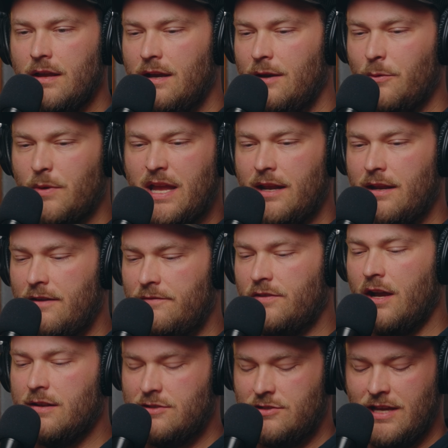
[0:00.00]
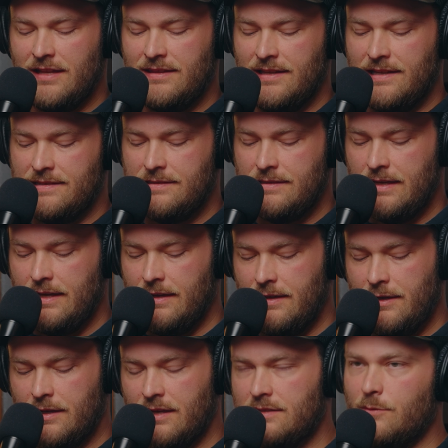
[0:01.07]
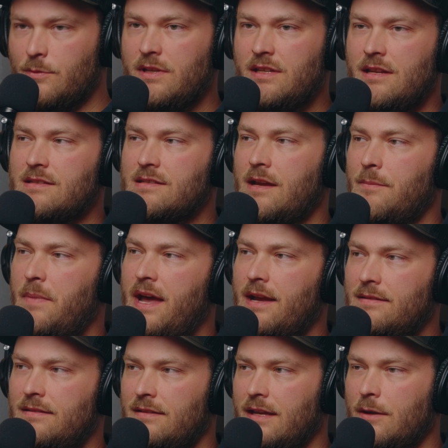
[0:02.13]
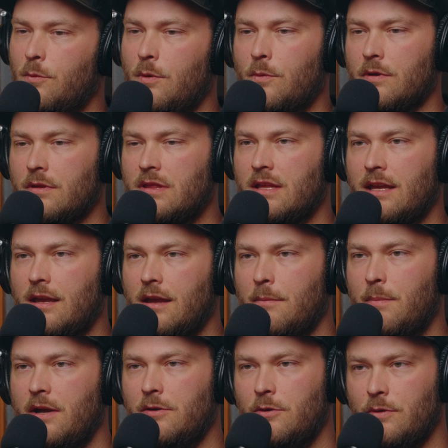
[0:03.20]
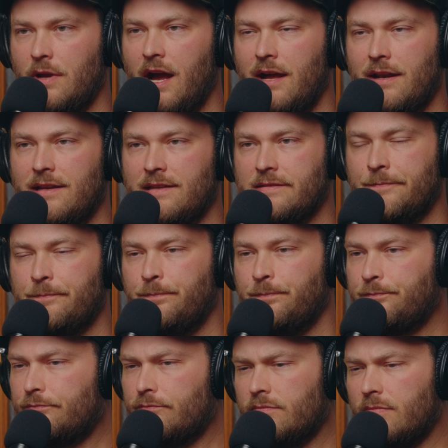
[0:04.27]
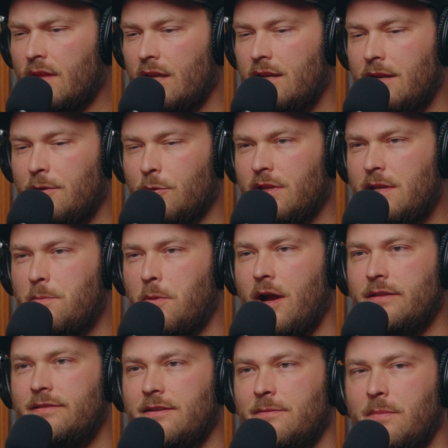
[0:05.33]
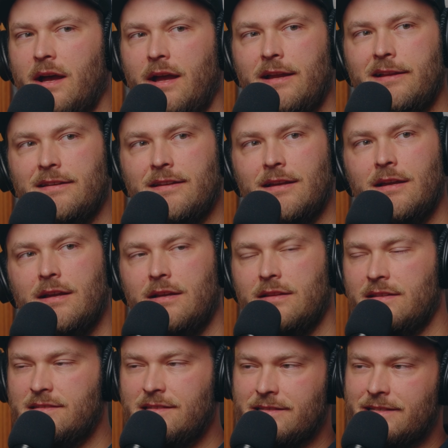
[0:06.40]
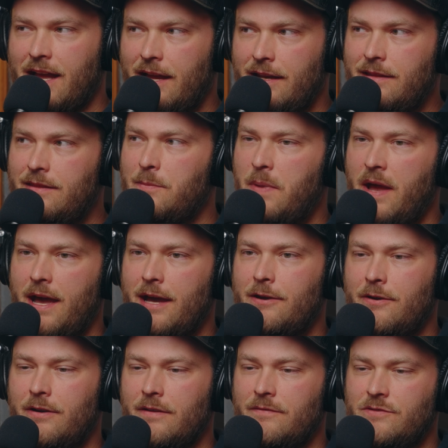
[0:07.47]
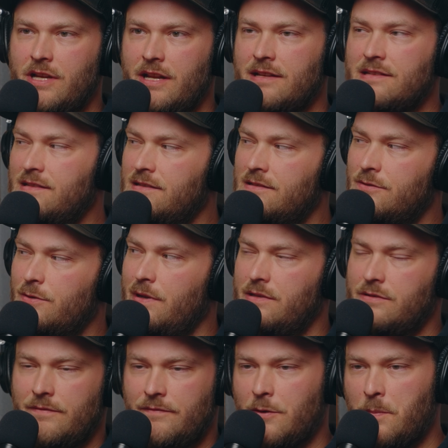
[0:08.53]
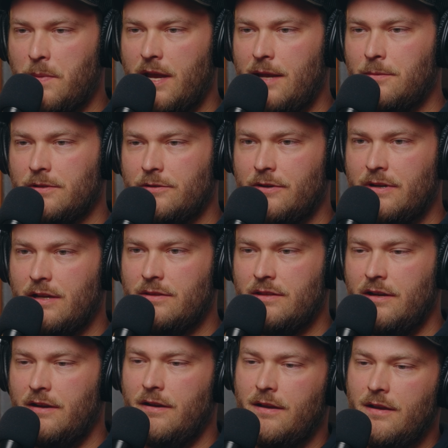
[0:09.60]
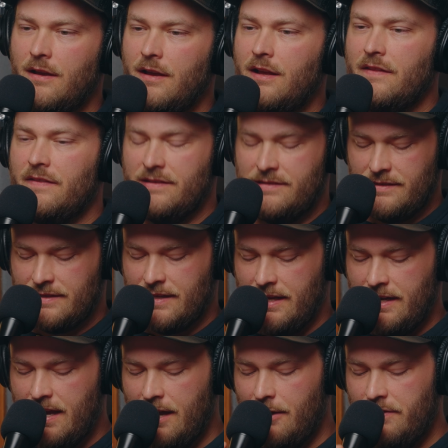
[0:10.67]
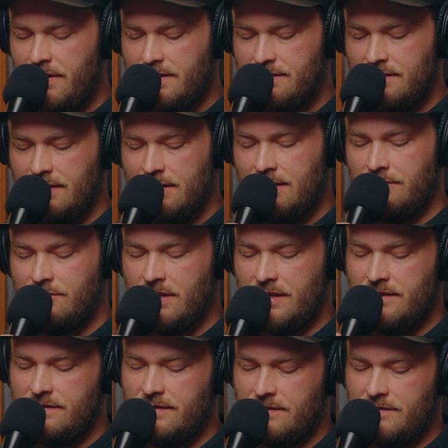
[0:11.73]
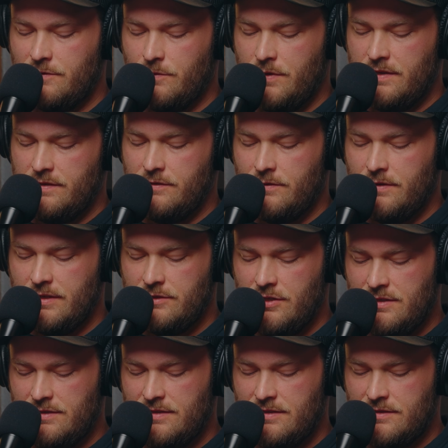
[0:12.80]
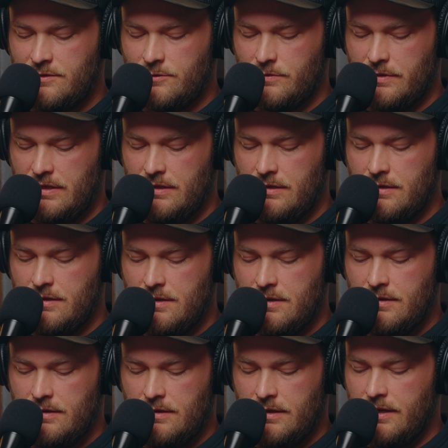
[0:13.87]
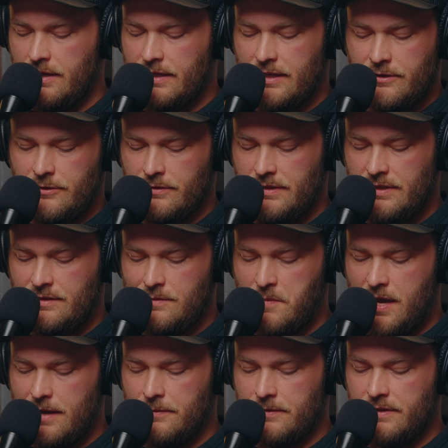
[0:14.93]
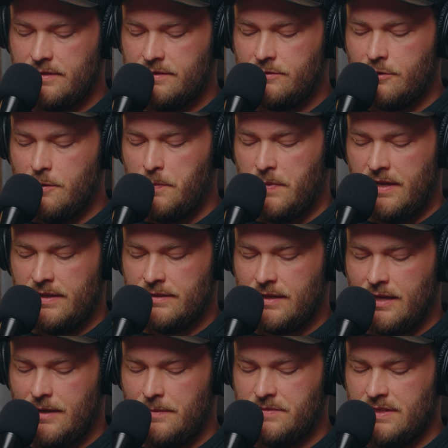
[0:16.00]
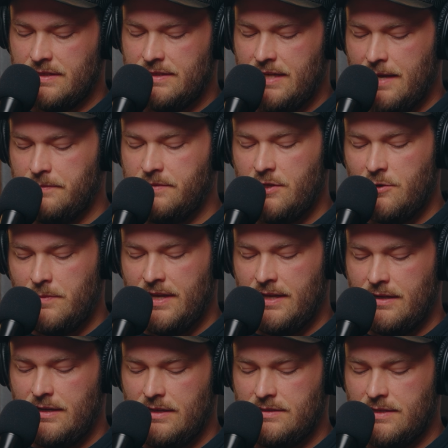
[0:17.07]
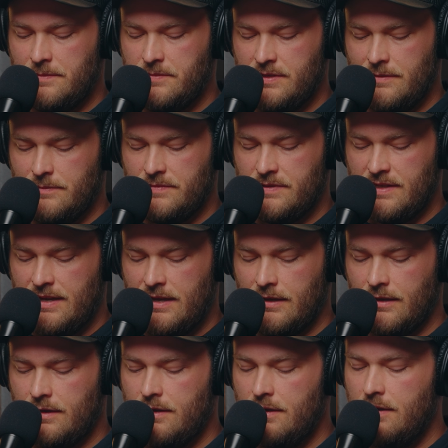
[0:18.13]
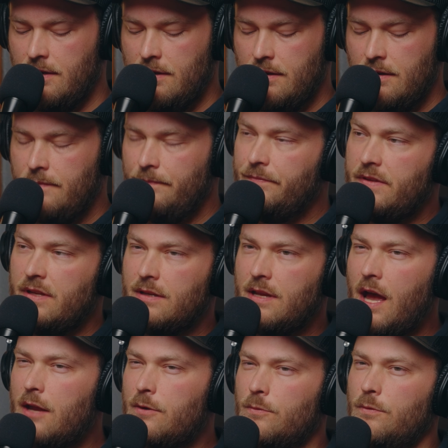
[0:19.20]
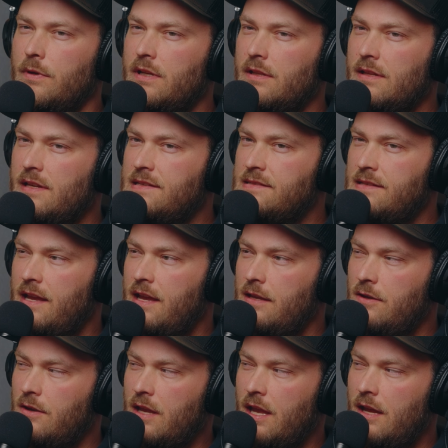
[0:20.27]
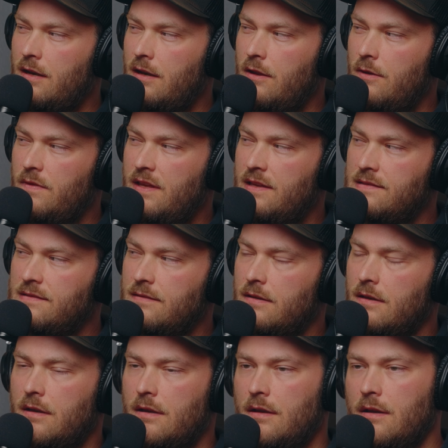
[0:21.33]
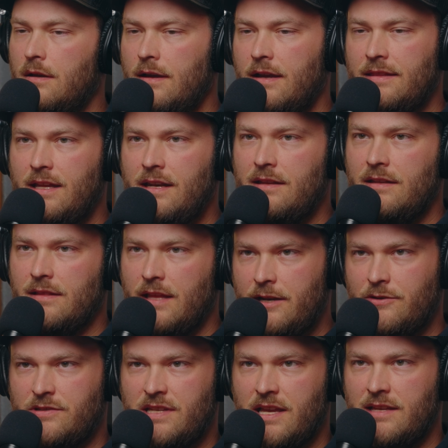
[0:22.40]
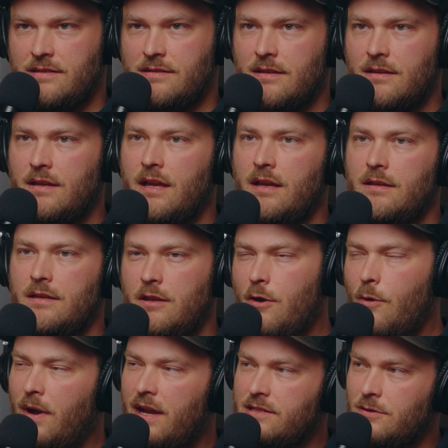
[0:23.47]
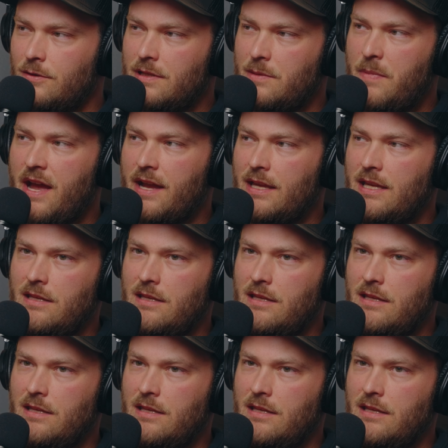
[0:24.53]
We kind of have touched on this because it really does come back to like what we're thinking about who God is. And it really brought to mind, this is kind of the pattern of Genesis 3. So if you're a Bible nerd out there, this is kind of how they sin in Genesis 3. So in Genesis 3, again, early in the Bible, the serpent comes and tempts humanity, tempts them saying, did God really say you can't do this? And then he later says, you know why he's holding back?